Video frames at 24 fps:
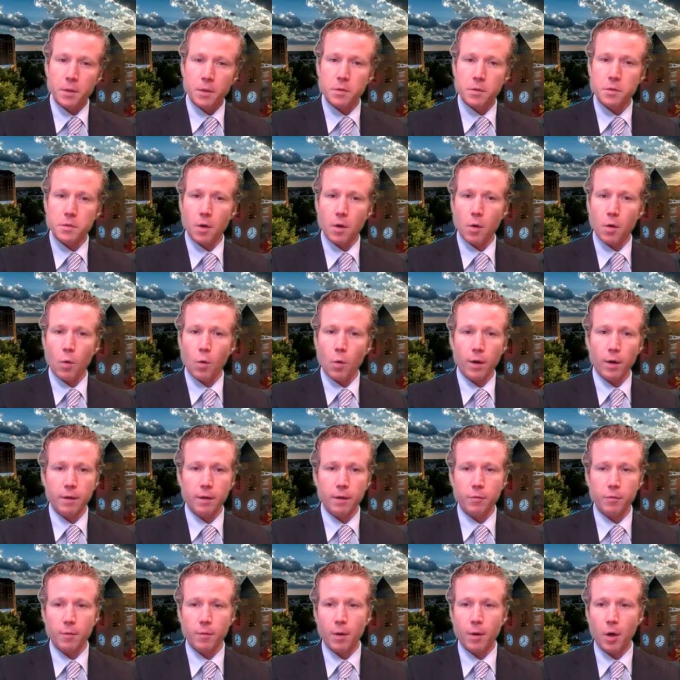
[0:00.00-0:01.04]
So,
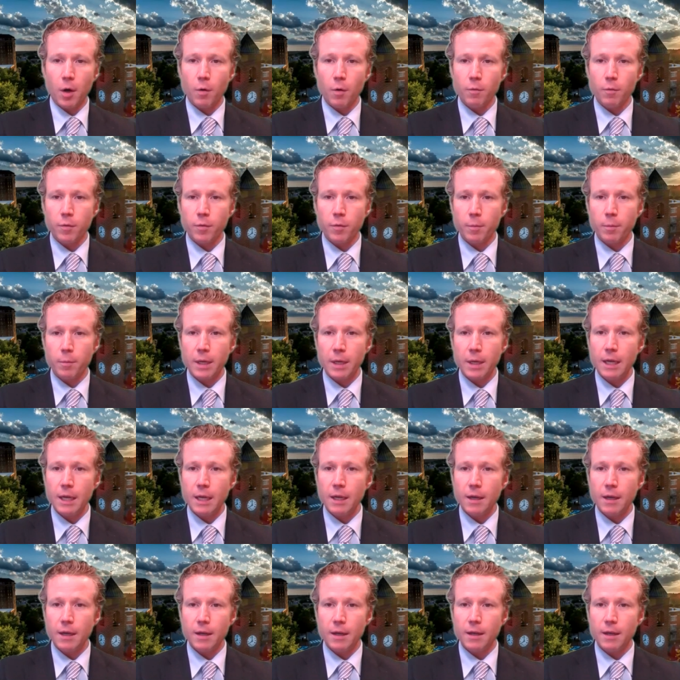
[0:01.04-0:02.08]
working from home for
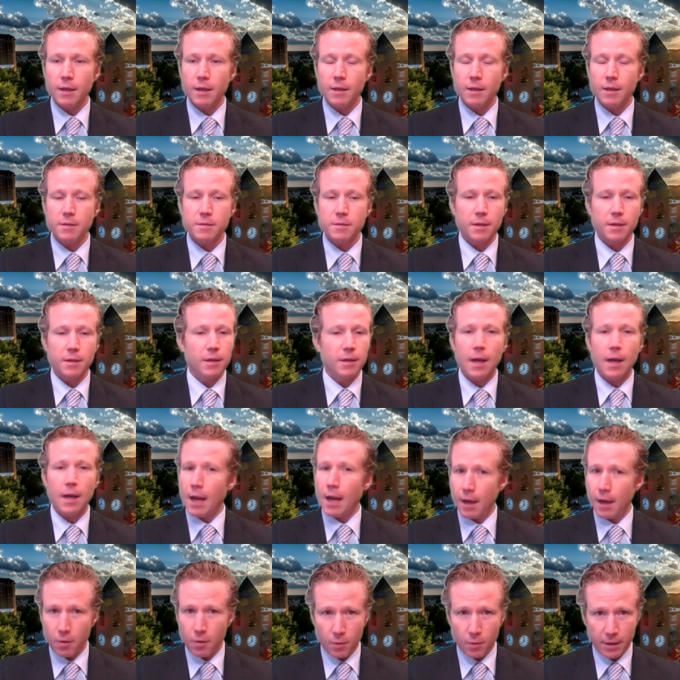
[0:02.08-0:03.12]
me is
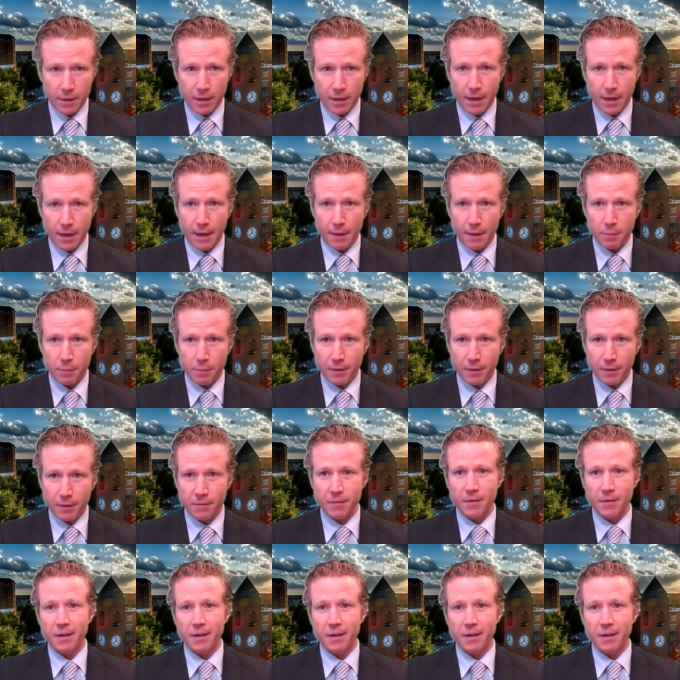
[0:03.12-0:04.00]
not going to happen.